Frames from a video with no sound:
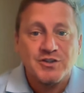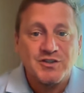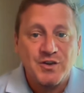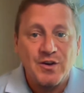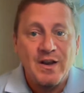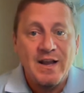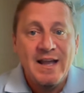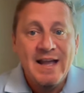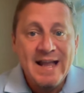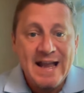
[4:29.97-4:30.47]
So
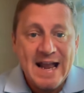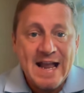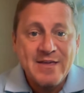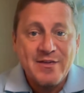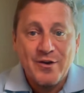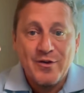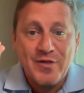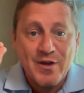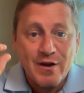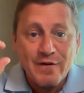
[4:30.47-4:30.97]

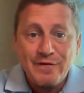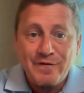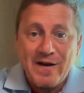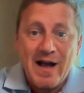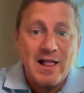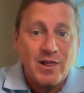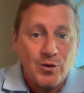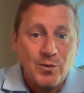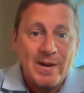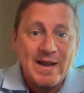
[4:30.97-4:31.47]
either they're
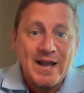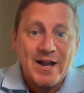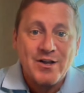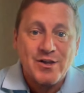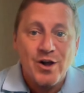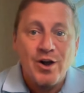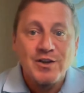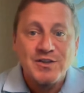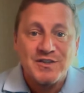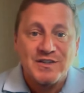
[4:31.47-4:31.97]
following it
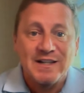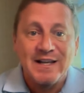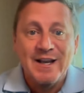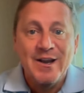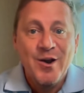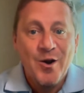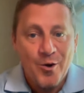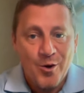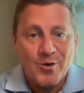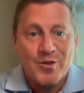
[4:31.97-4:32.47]
closely
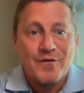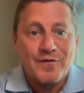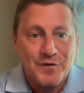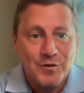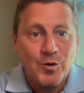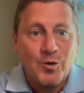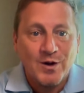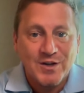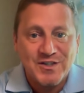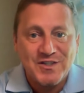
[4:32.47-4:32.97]
or the
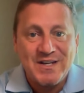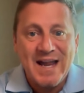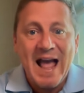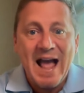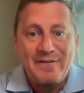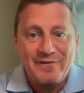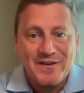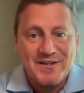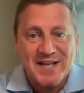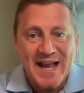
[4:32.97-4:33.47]
Florida
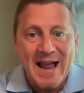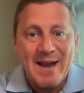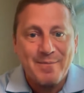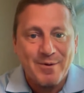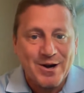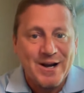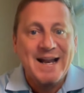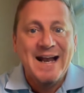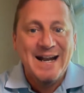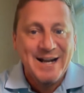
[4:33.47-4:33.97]
staff has
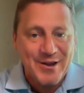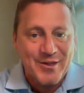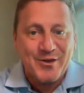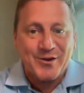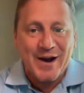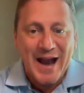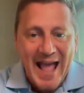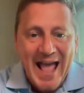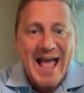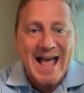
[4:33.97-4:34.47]
hammered it into
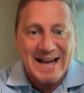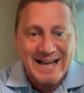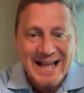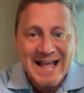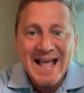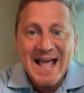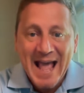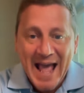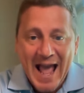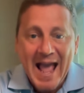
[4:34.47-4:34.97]
their head.
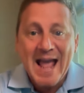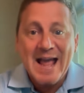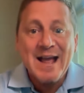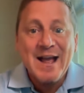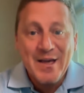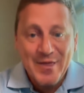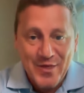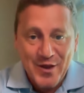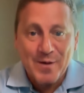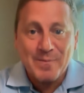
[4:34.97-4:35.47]
Hey,
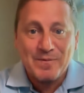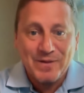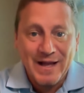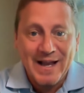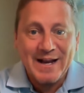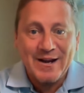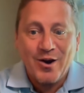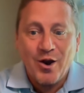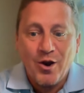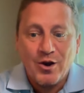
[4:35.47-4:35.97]
they're
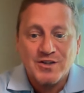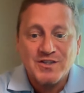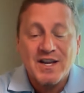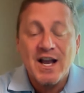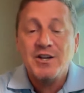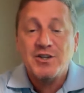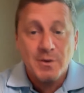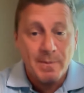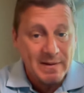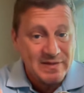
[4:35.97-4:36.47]
playing a hard
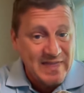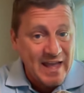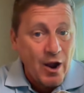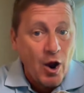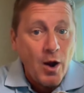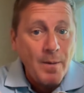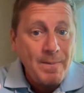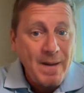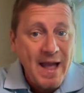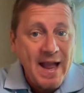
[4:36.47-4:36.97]
schedule, but they
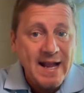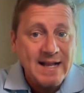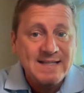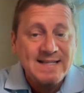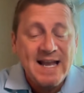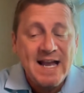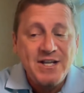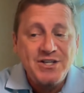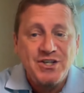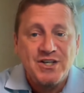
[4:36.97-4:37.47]
are paying
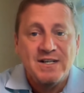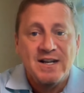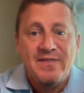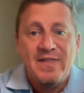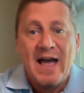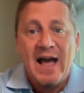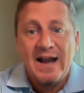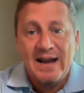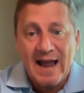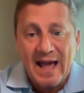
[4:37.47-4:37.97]
attention to
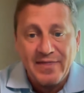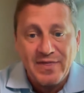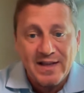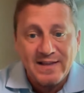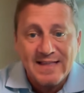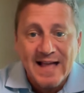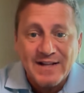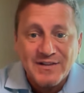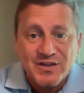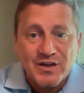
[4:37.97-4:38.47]
that. And I
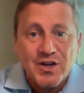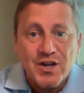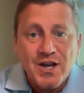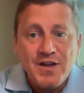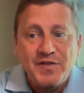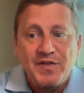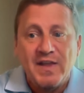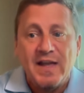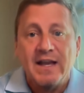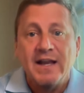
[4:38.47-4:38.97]
think that's a
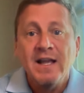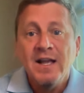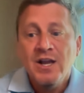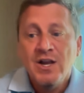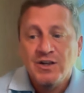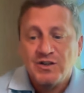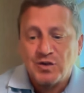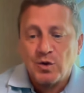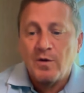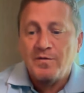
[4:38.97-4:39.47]
good thing.
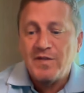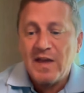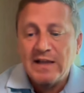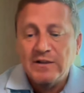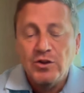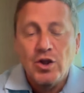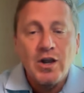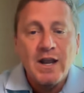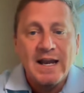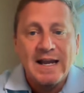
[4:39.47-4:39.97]
So if they
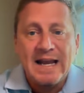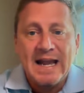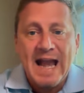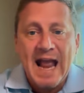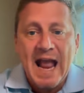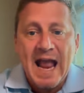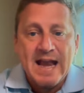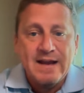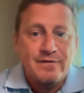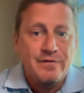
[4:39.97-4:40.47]
look at an
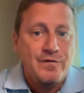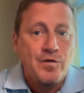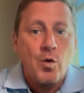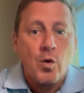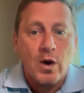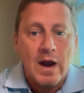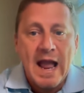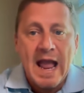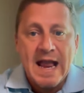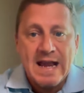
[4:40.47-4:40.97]

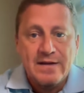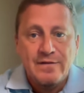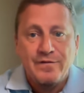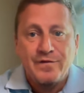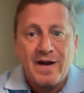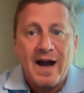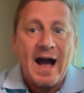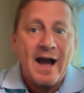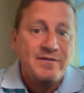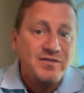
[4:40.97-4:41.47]
8-4, 8-5,
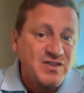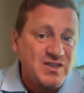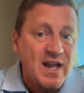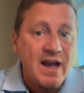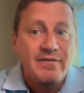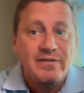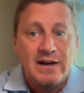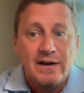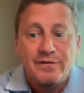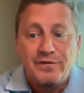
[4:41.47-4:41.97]

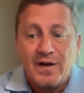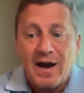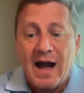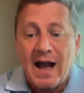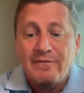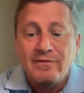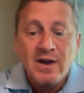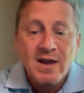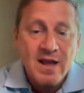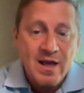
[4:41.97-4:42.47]

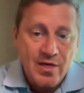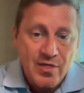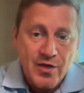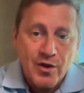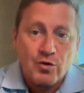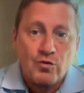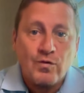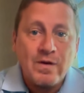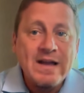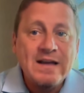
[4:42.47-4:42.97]
7-5,
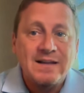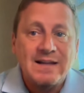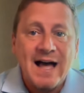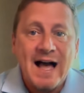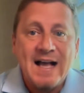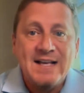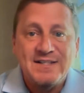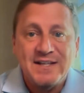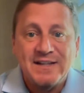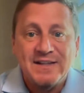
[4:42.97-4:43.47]
they're
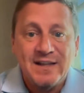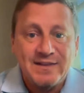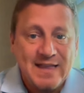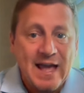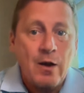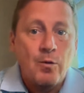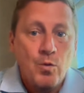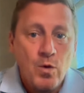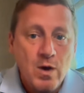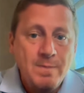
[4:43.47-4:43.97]
realizing that
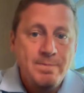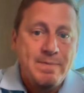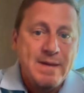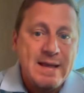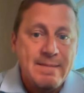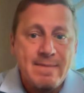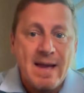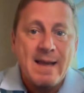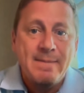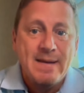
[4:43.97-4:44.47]
that would
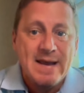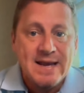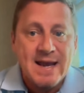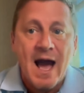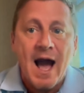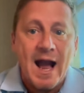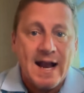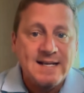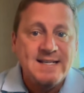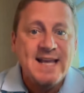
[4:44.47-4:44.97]
be maybe
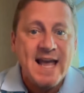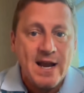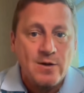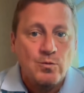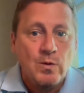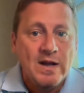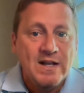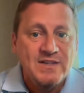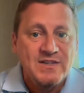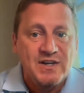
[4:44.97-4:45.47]
9-10
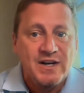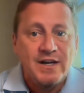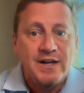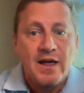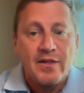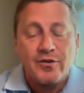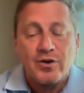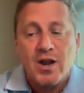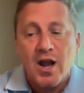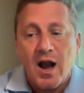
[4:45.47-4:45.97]
wins in
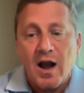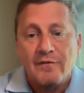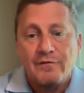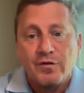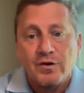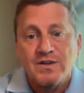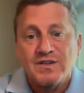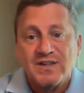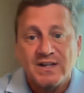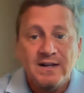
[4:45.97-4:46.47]
another
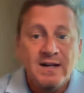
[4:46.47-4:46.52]
conference.